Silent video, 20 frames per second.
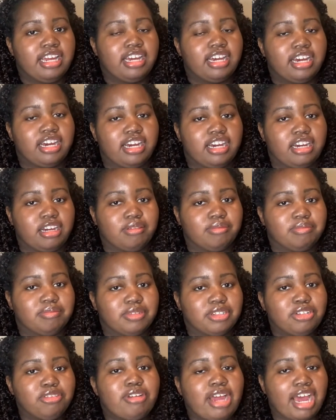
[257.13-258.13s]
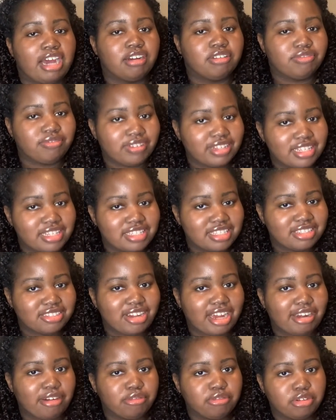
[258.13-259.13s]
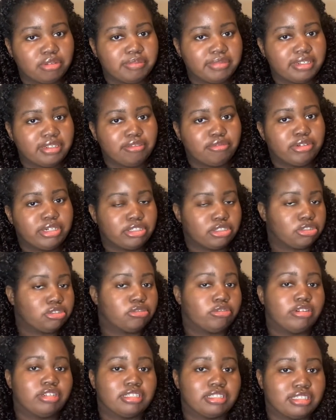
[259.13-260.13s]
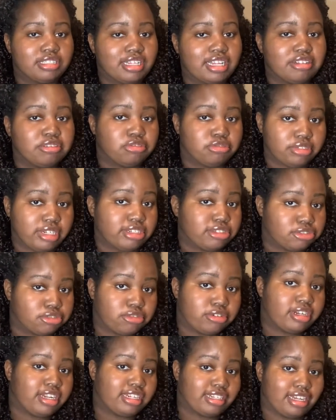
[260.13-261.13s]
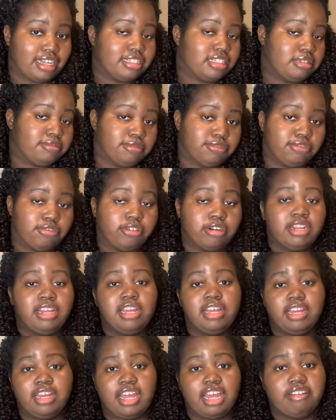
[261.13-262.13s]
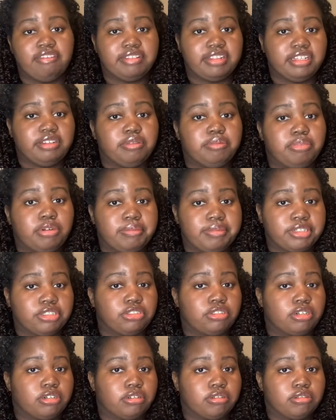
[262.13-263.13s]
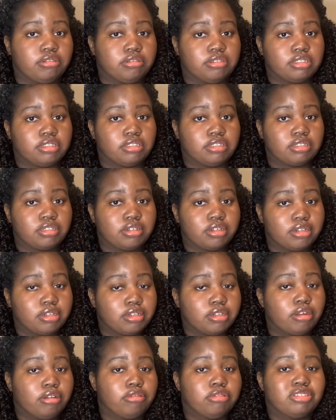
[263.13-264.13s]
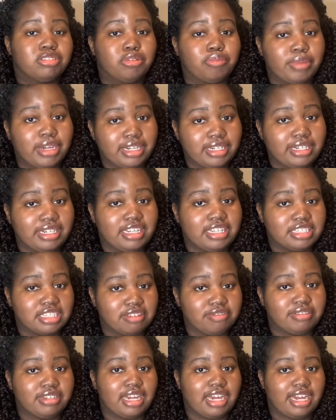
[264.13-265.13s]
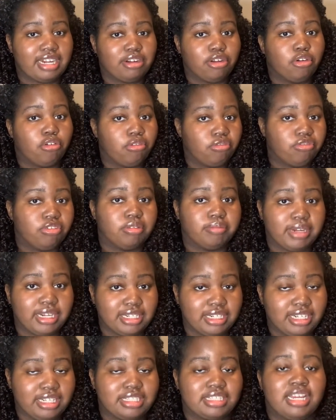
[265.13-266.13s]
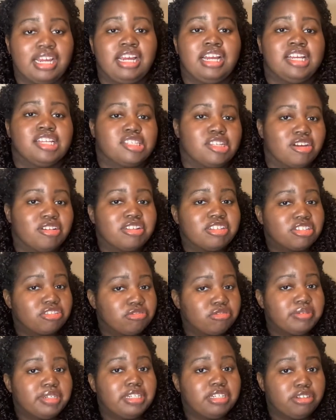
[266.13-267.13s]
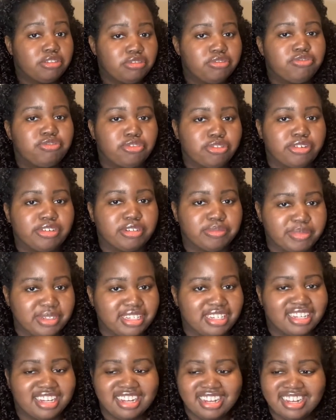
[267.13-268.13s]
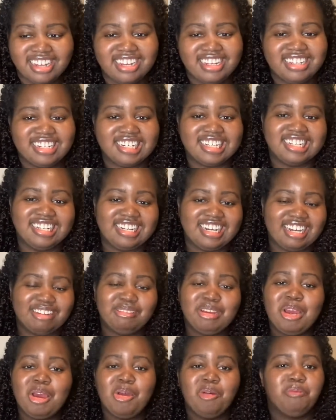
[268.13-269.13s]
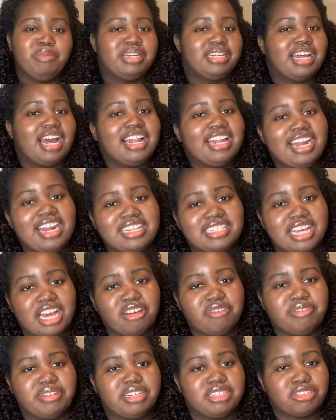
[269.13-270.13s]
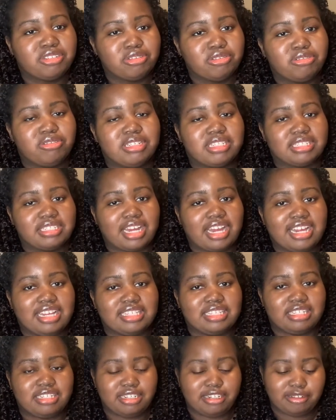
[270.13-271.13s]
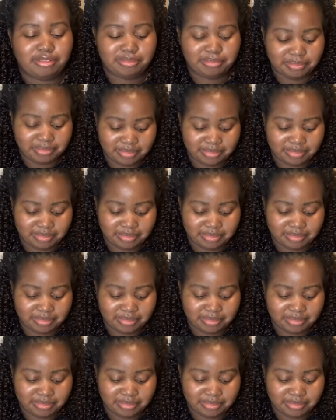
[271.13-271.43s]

new outfits. You know, I don't normally wear shorts that short, like I said before. Everything pretty much goes close to my knees, if not over my knees. So this is gonna be new for me. Okay, but I like this outfit. It's cool, it's nice, you know.